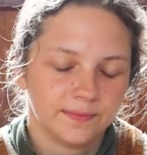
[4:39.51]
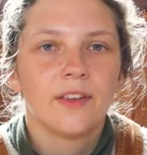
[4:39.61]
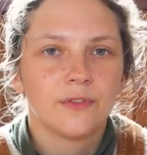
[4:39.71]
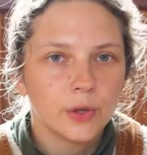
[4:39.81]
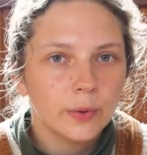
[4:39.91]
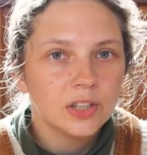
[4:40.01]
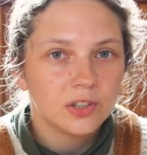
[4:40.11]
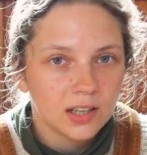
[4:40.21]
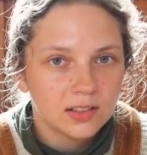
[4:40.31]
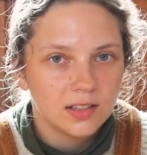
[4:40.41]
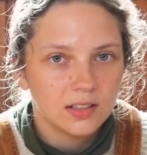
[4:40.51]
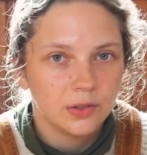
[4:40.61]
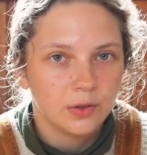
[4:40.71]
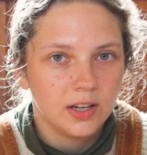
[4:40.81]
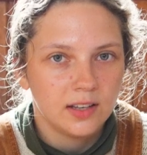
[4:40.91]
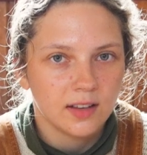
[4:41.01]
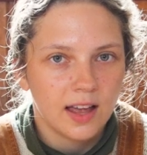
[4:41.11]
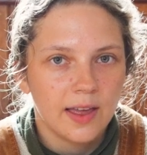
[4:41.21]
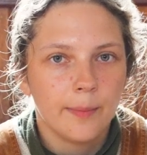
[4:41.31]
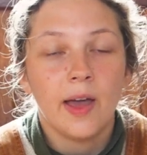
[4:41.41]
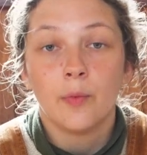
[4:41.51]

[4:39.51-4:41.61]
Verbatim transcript: If you are just as annoyed as I am